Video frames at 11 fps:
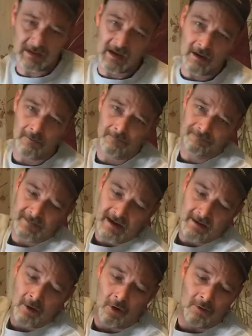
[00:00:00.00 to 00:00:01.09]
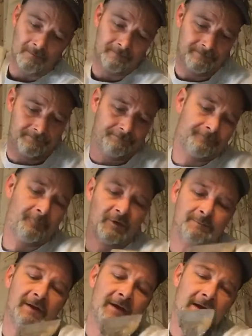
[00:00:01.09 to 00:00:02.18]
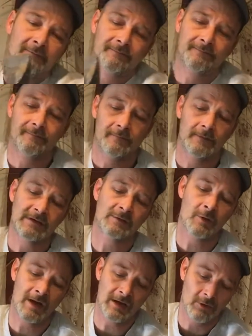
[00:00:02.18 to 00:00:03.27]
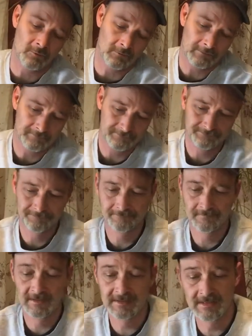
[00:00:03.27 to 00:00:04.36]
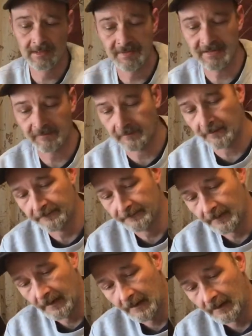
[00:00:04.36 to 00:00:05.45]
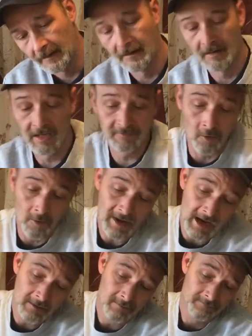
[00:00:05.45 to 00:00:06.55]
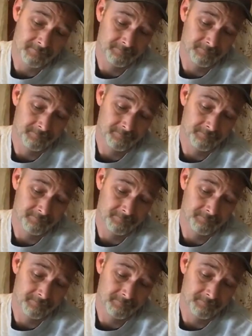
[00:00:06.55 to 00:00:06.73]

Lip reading: You know, at home for splitting, this is what I use. This is the Beast. It's homemade.